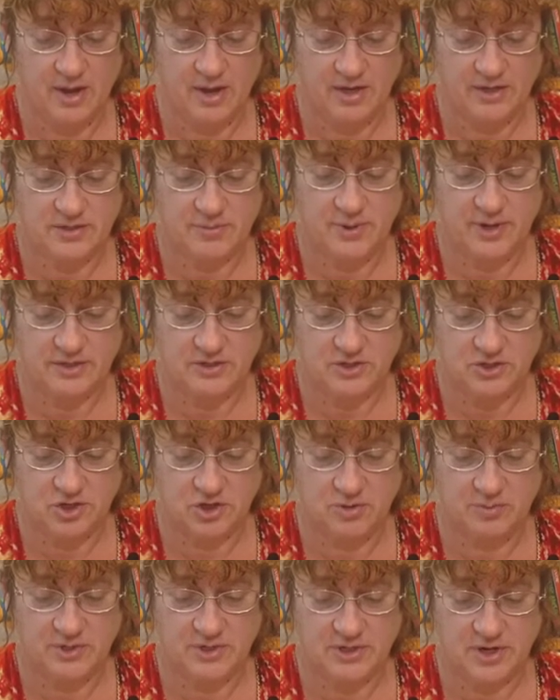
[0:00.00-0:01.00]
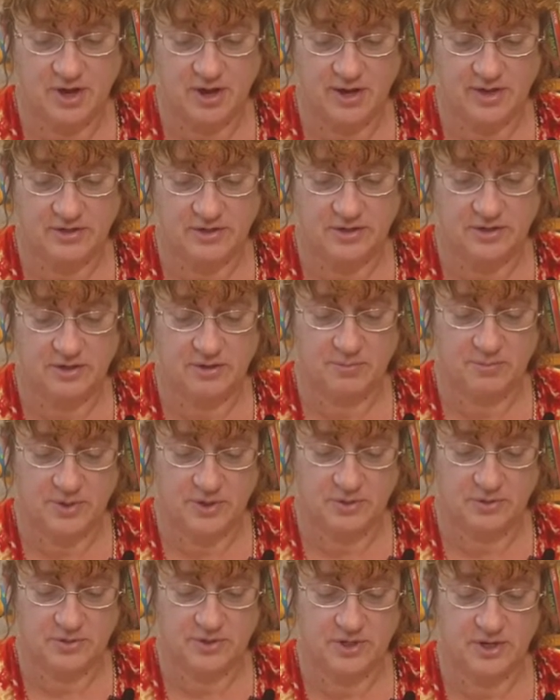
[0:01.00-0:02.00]
He's about Stormin's height,
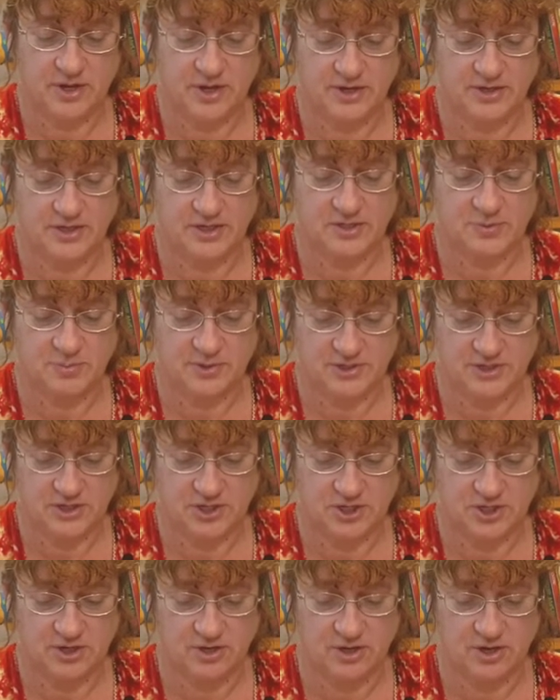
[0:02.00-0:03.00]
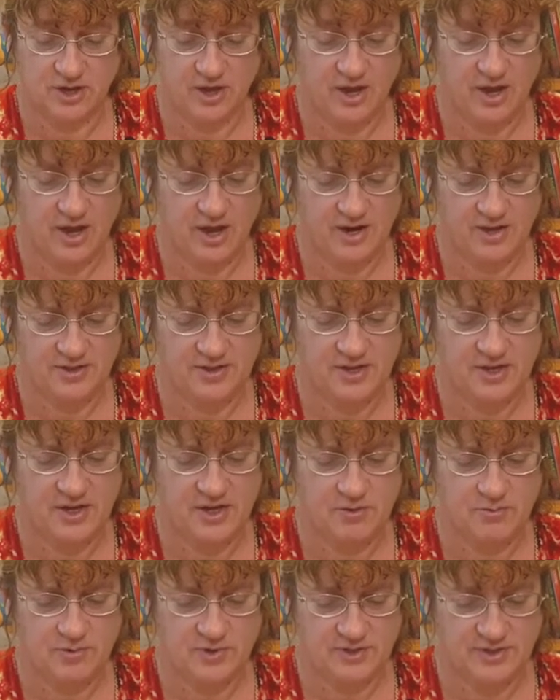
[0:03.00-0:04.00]
build, and disposition, and I think
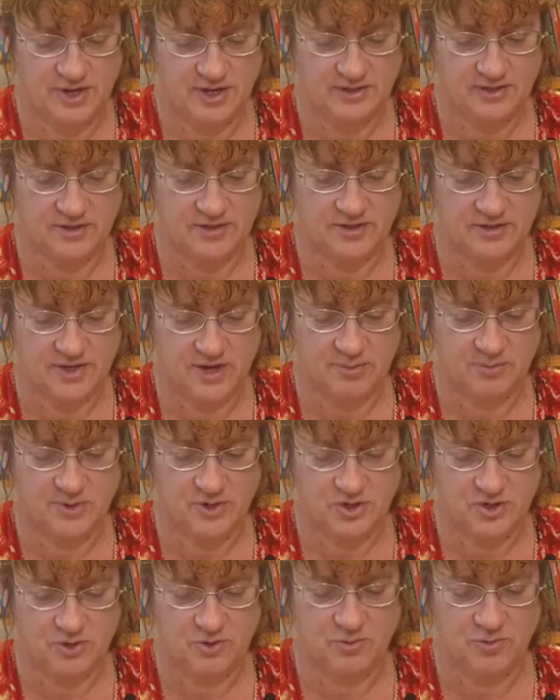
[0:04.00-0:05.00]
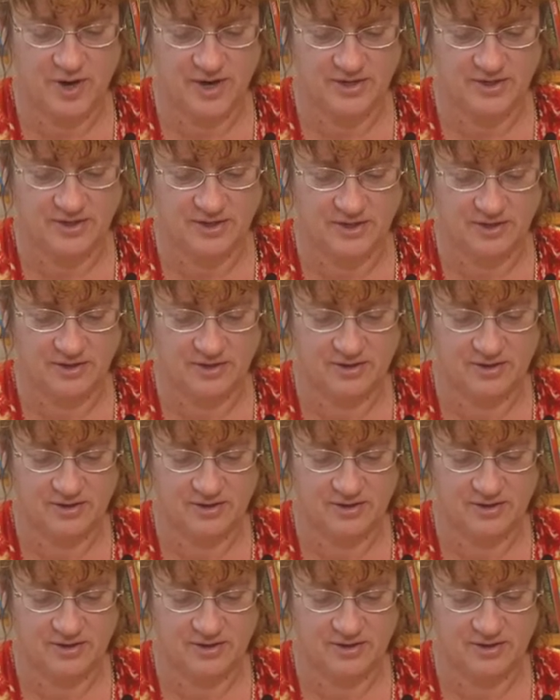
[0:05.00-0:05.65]
he resents his number two rating.